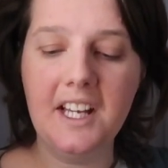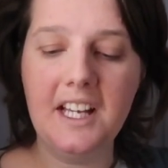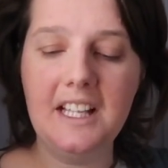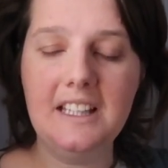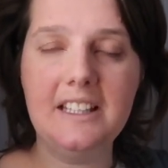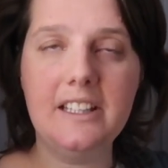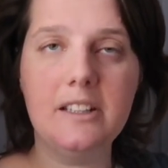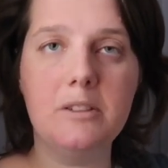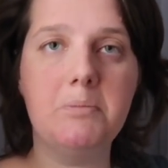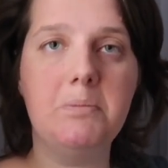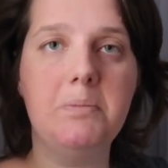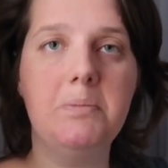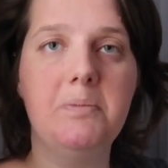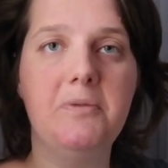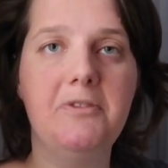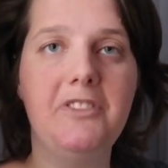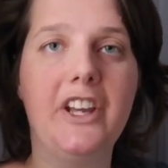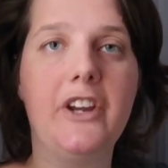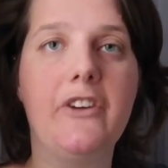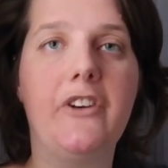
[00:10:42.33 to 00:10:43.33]
little
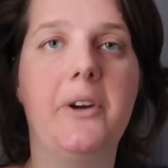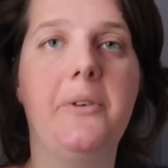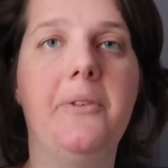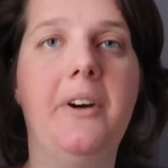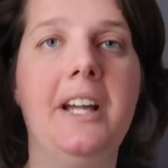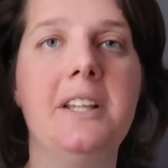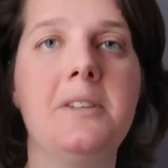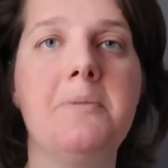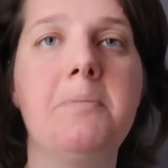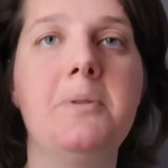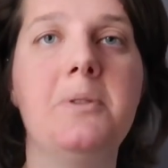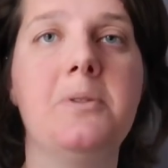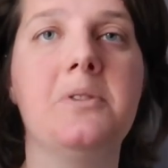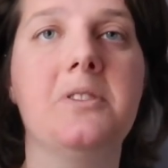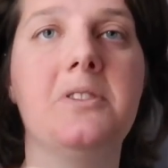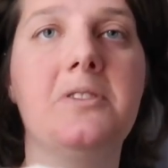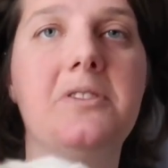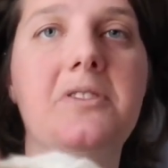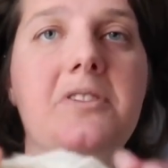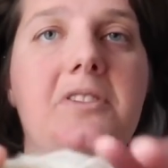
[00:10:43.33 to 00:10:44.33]
fingering weight
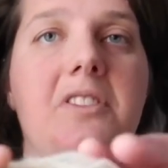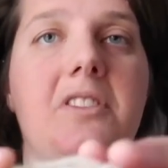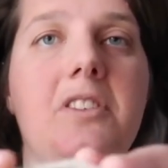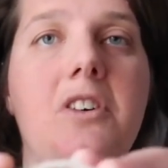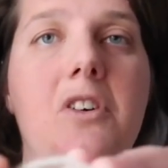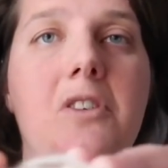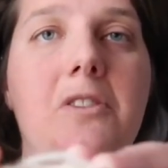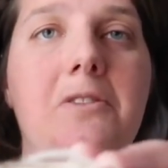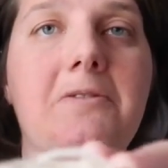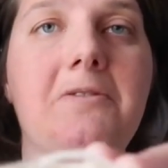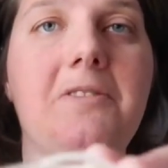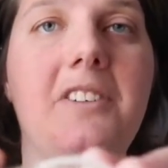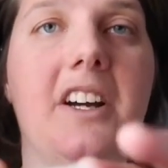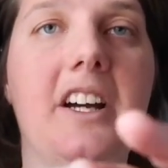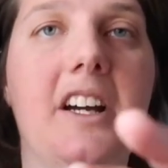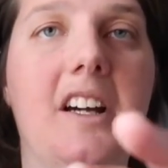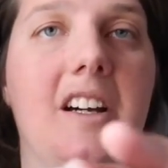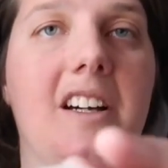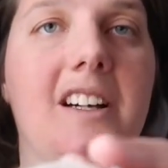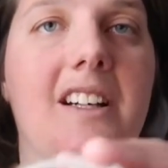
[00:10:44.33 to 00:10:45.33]
ball of
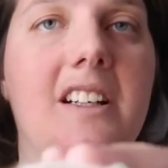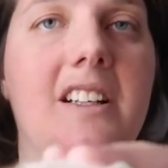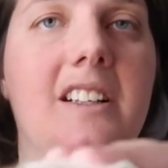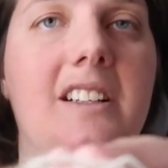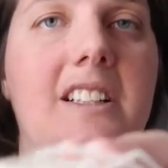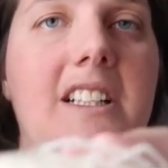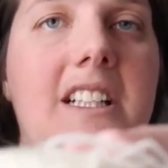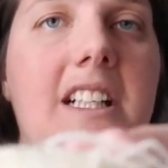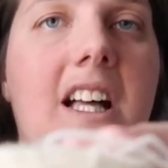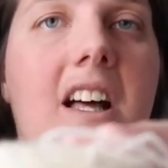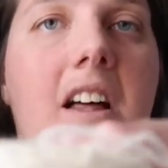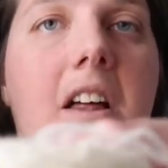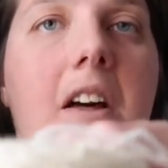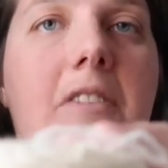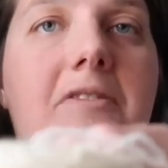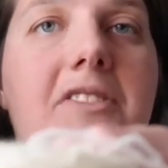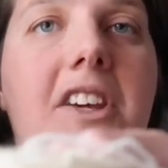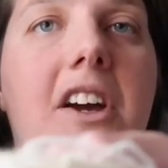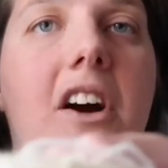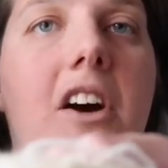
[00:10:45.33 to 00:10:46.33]

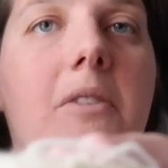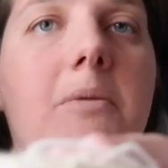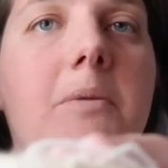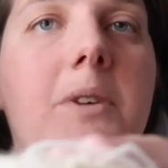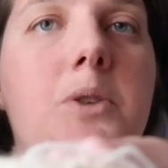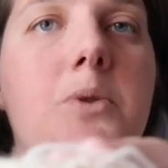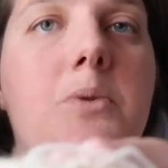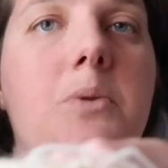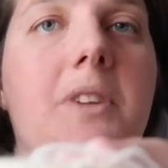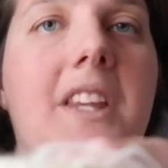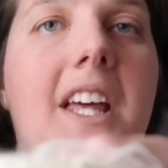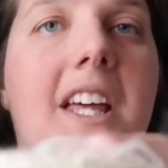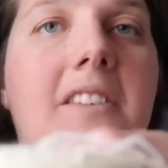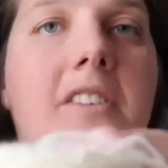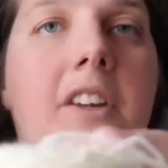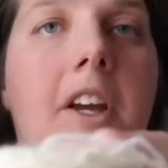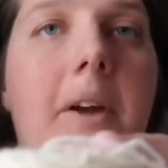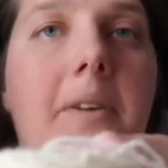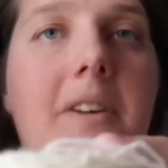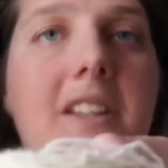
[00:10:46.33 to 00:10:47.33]
yarn, which will then
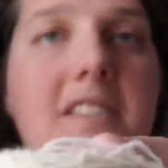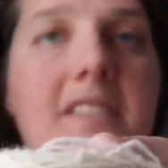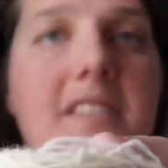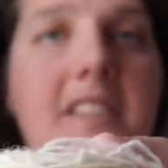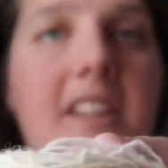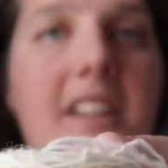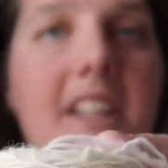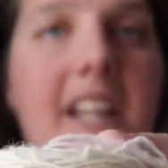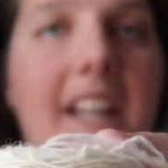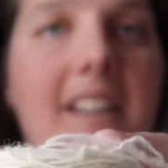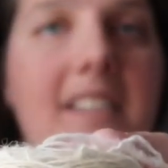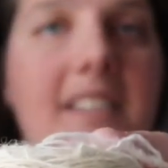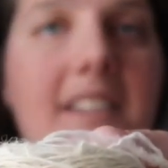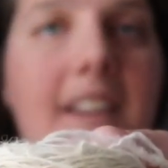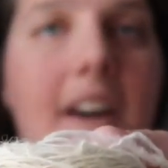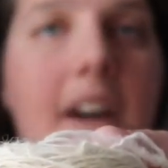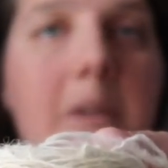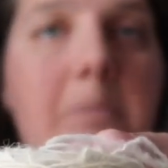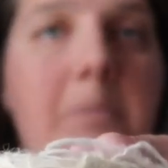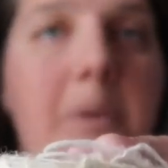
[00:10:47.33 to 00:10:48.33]
go into the next
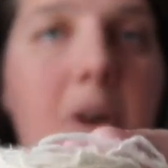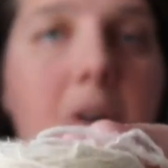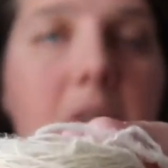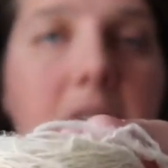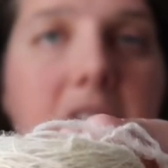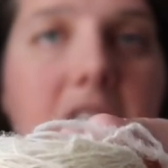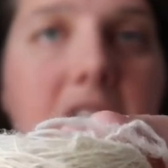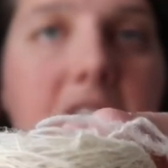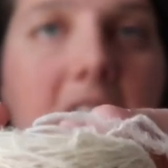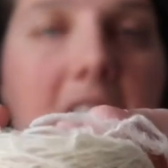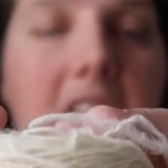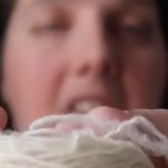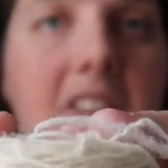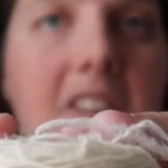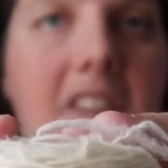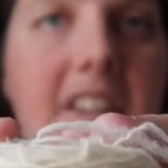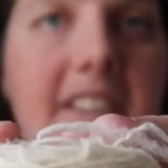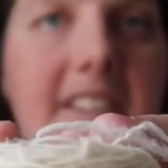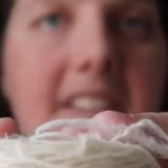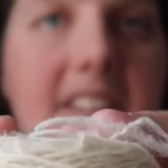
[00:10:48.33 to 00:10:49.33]
dye pot. So
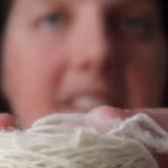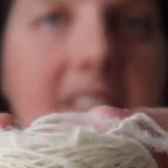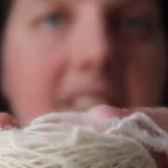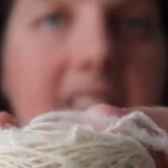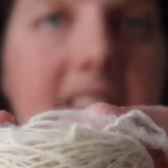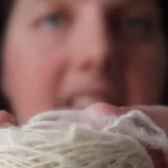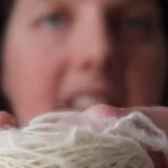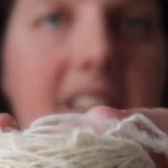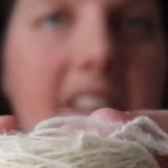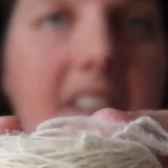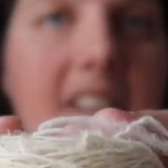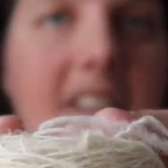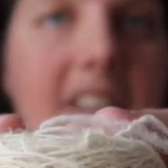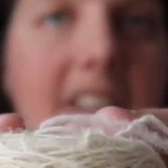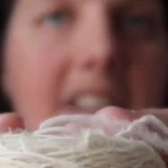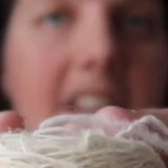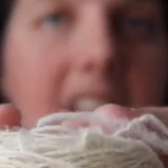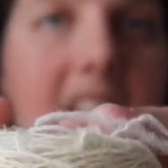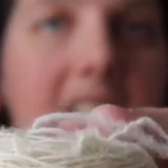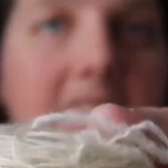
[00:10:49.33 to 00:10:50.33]
this is
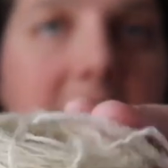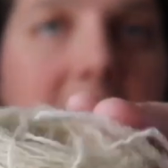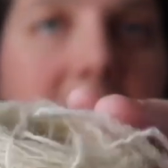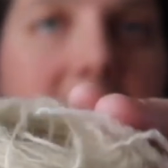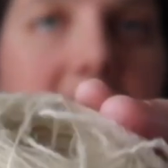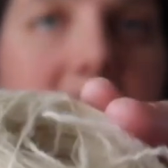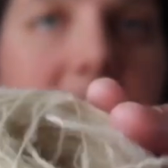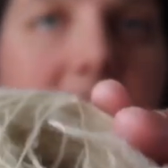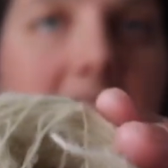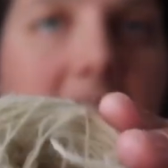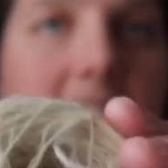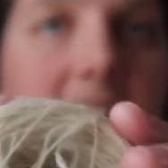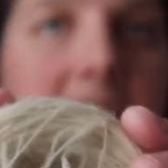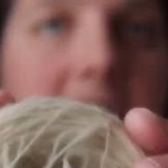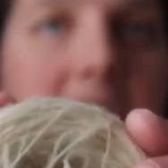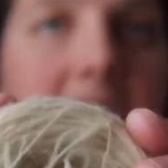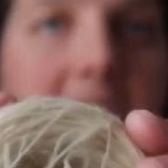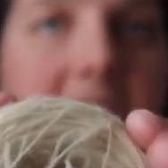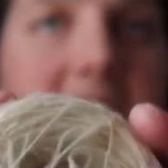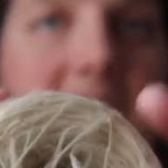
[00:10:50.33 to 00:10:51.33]
the
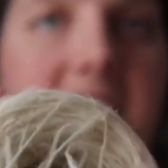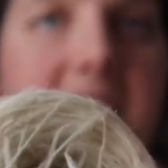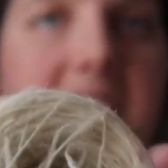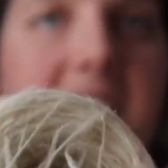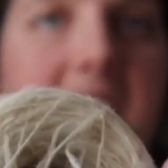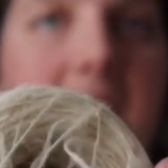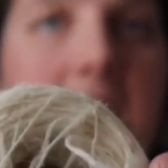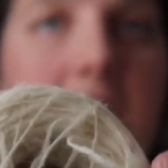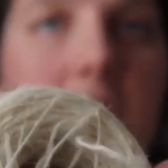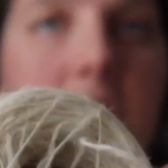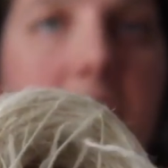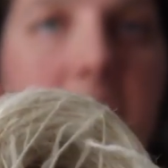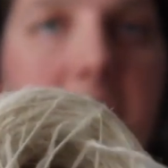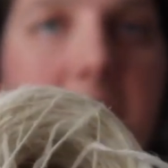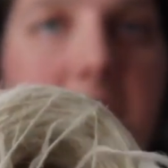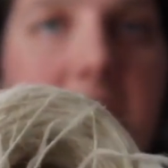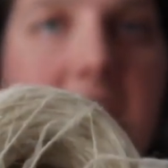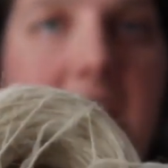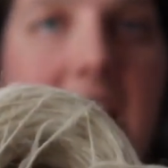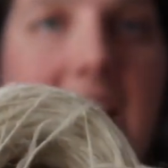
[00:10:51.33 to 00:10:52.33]
yarn as the
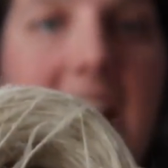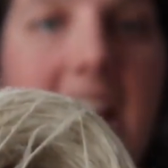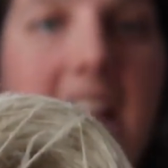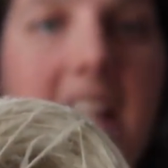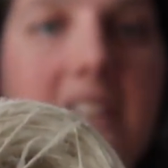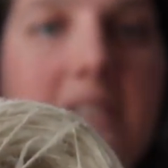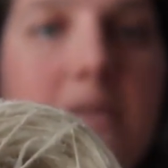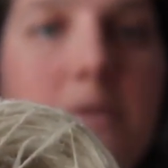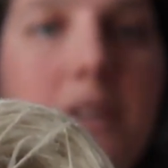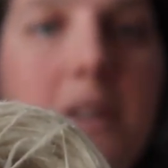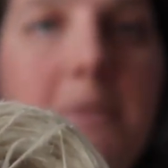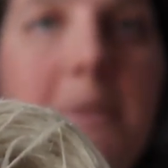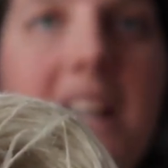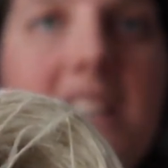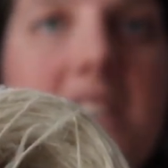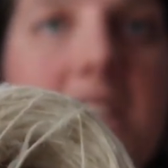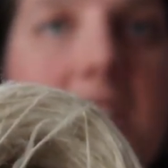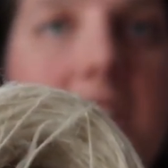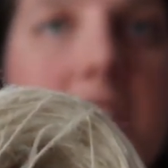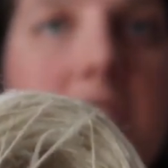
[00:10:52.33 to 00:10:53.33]
singles, and what I'm
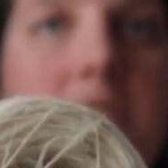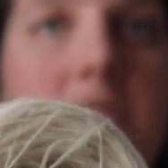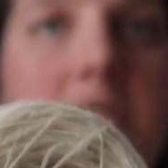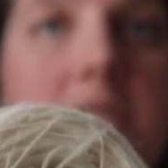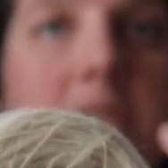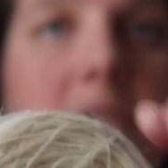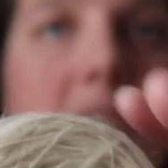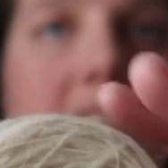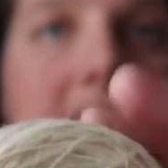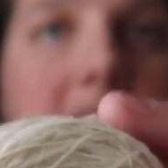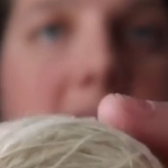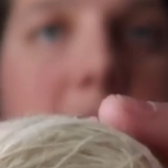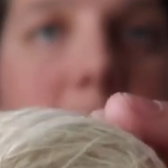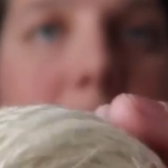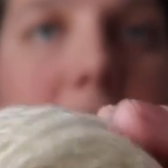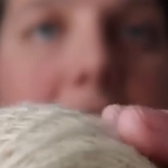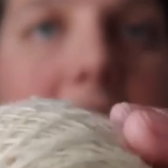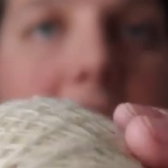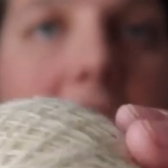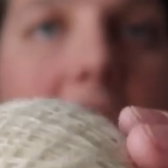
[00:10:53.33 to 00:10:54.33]
actually going to do is
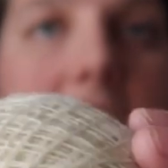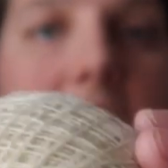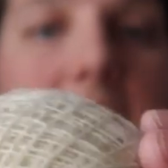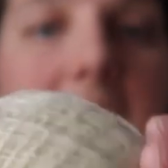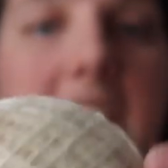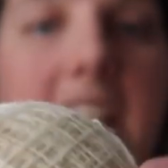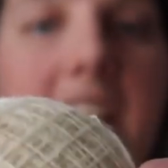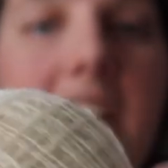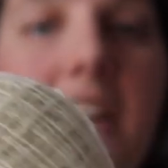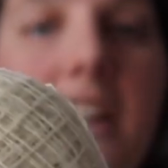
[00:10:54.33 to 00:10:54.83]
ply